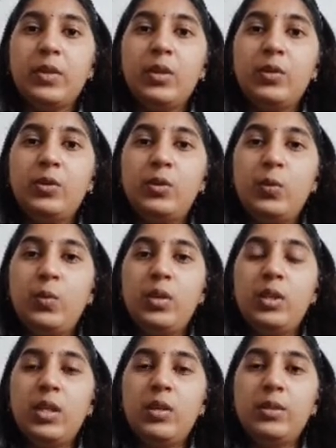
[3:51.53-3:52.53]
To work
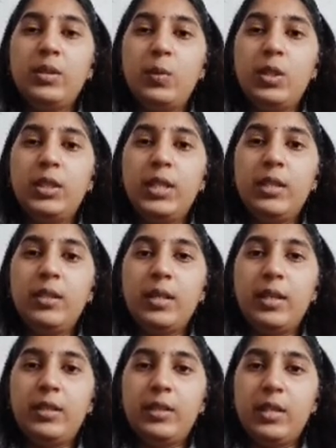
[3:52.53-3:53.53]
out the working
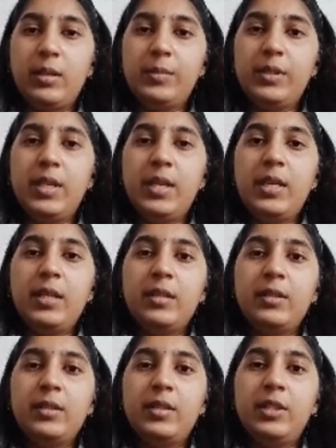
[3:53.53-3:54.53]
incomes,
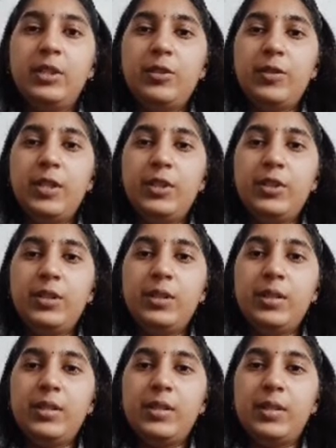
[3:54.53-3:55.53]
deterioration
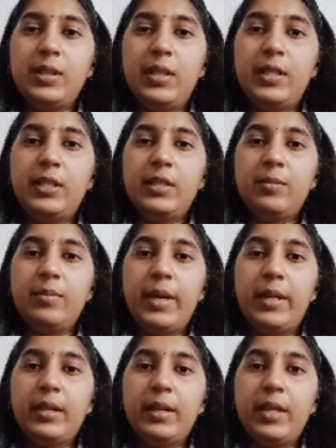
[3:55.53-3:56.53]
is added back
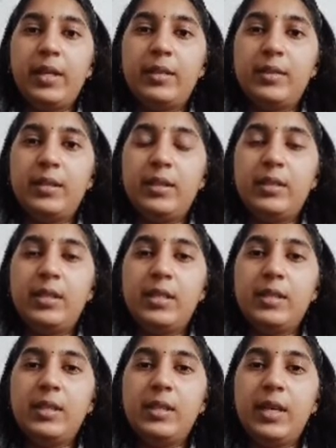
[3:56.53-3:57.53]
as it
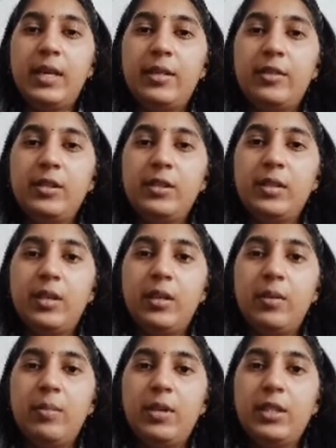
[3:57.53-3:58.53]
doesn't address a
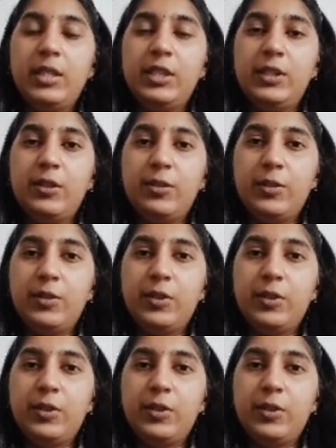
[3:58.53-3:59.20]
money surge.